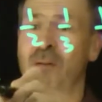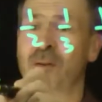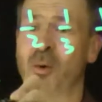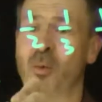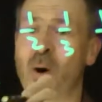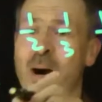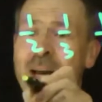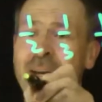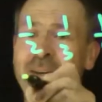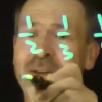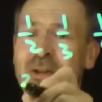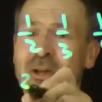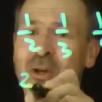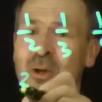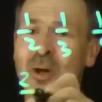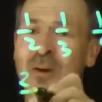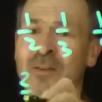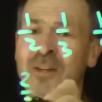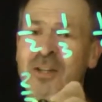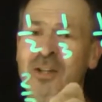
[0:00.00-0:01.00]
over 1,
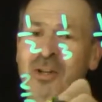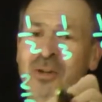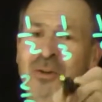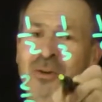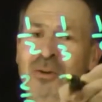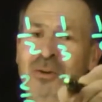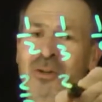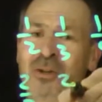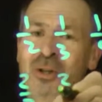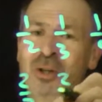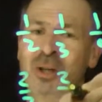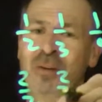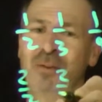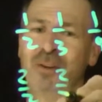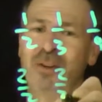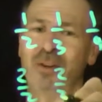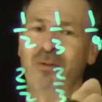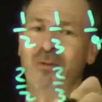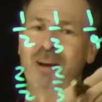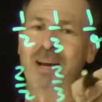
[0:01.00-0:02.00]
2 over 2, 2
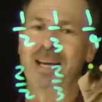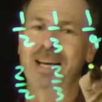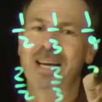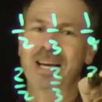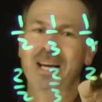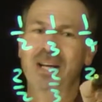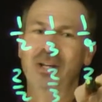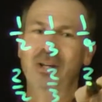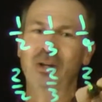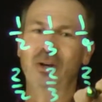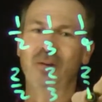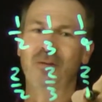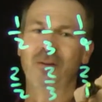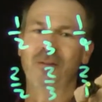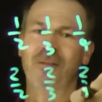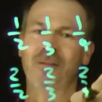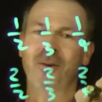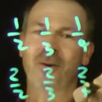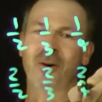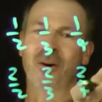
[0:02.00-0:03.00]
over 3, 2
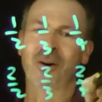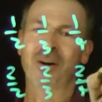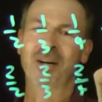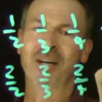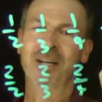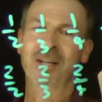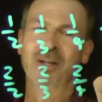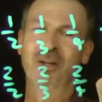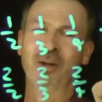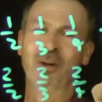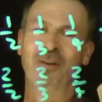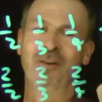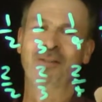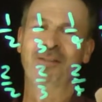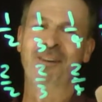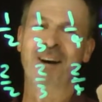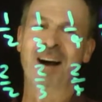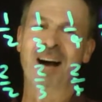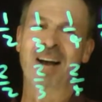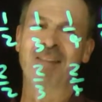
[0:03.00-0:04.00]
over 4, 2 over
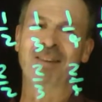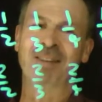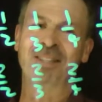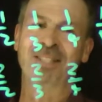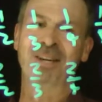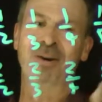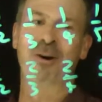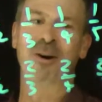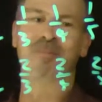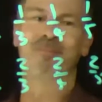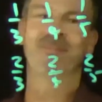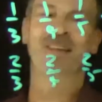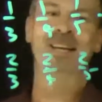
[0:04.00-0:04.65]
5, and so on.